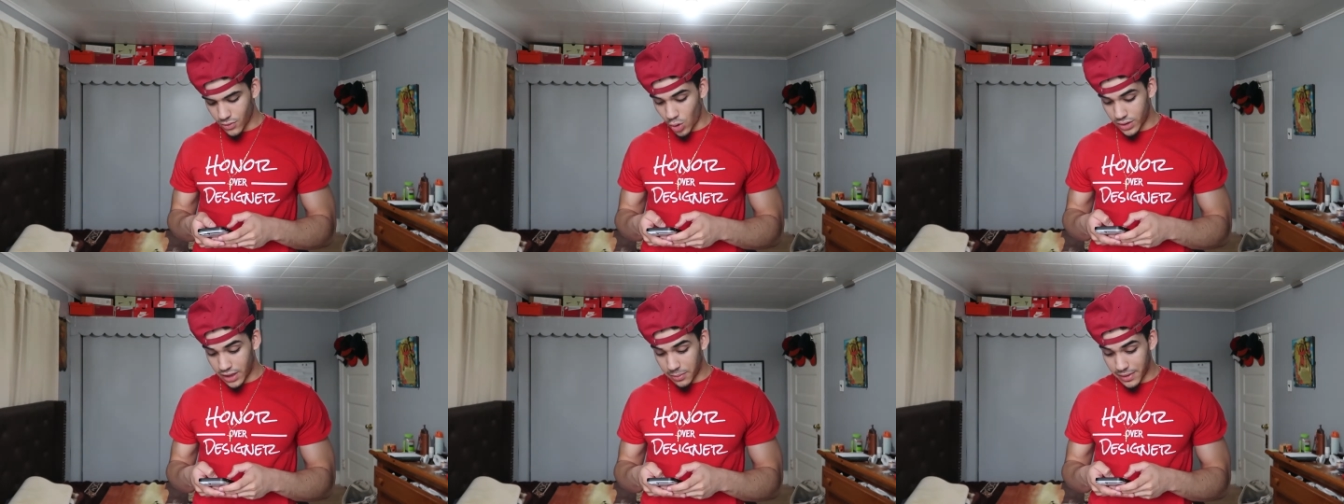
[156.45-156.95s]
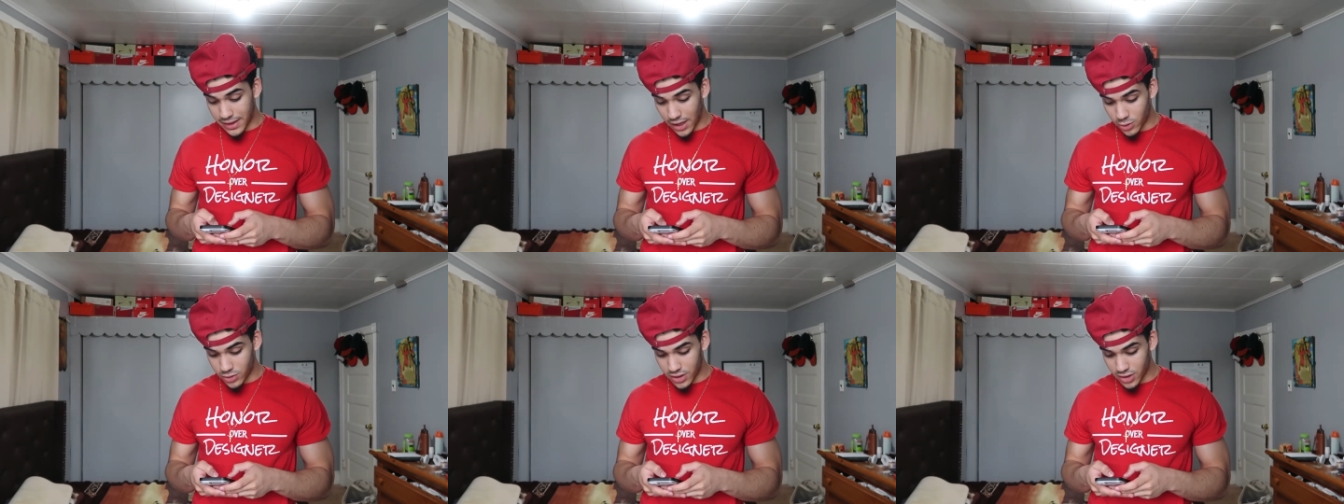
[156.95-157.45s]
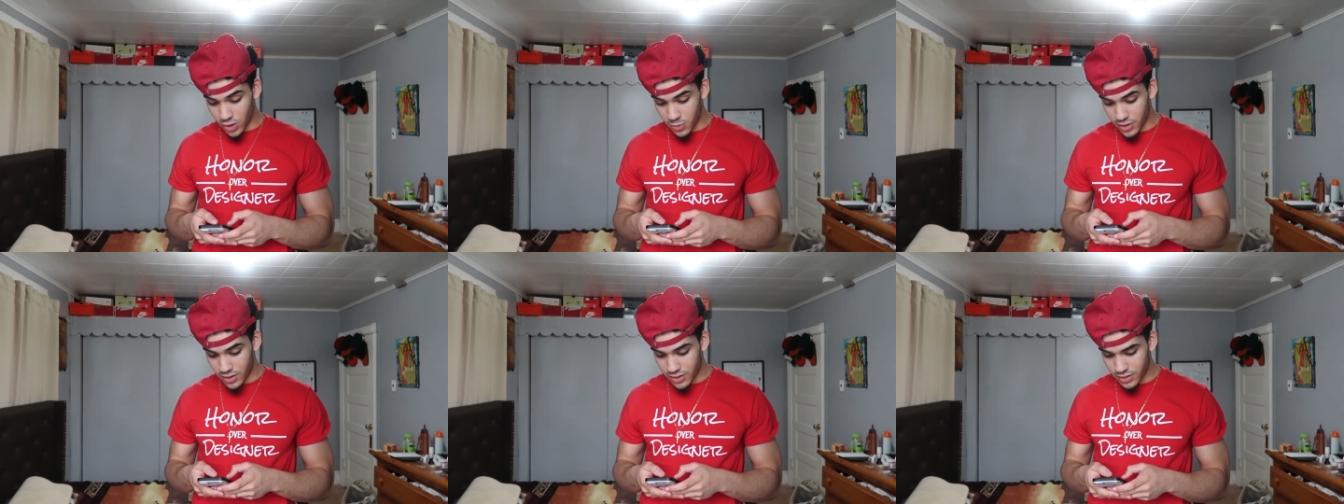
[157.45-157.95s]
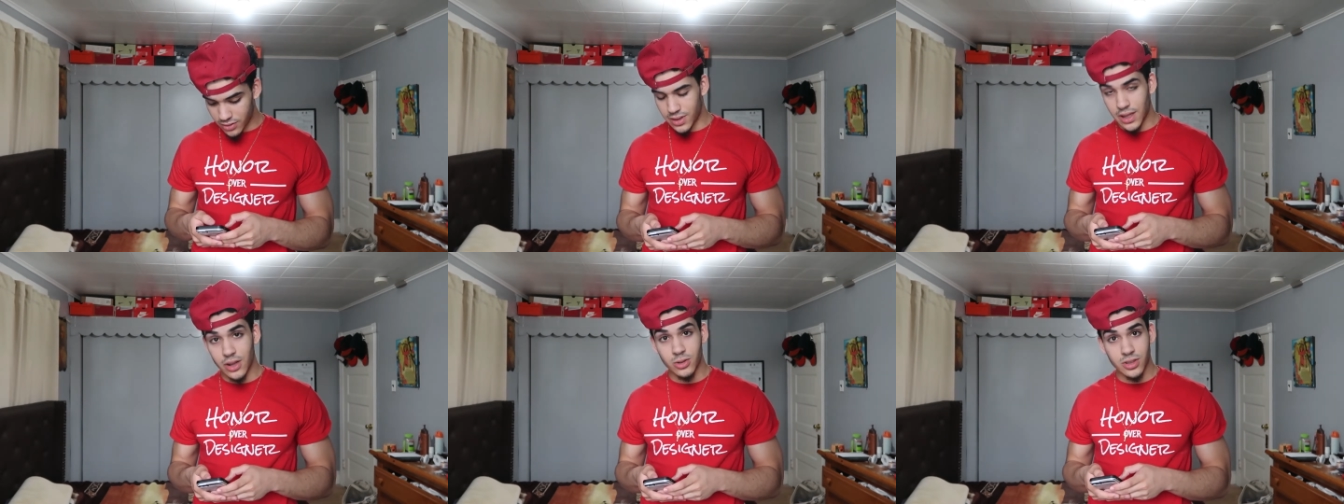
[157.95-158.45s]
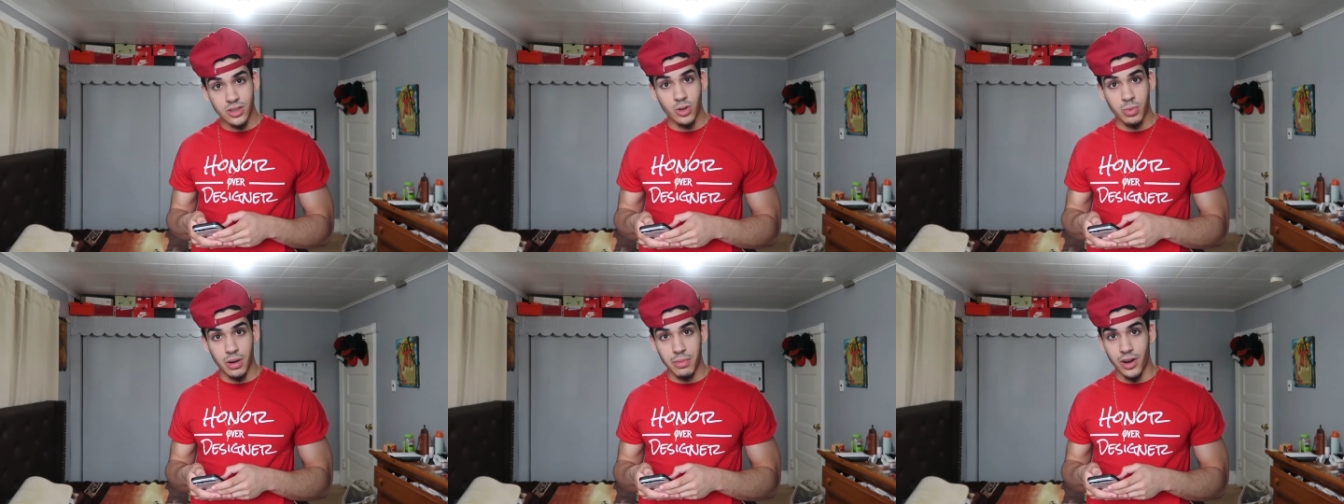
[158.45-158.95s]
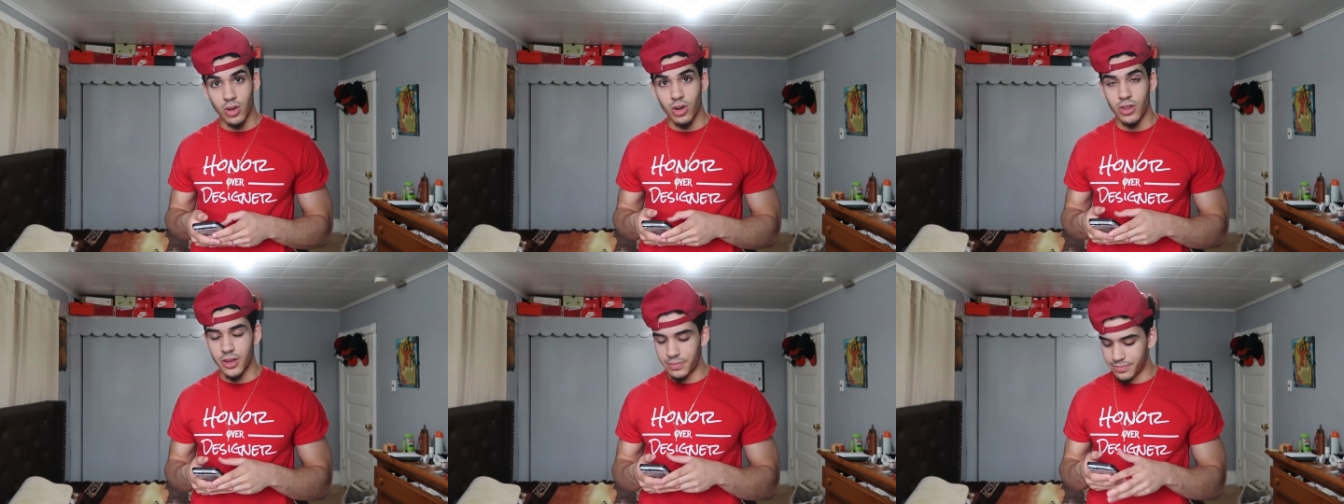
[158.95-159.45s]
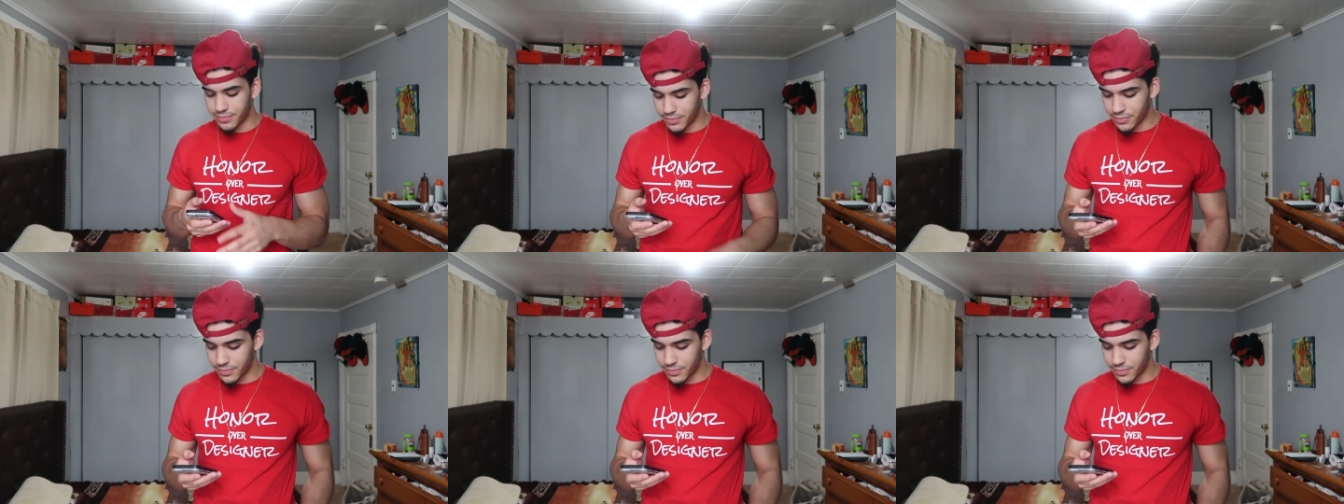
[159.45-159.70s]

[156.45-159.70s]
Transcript: Oh, I think McDonald's is open. McDonald's is open. I'm about to call them.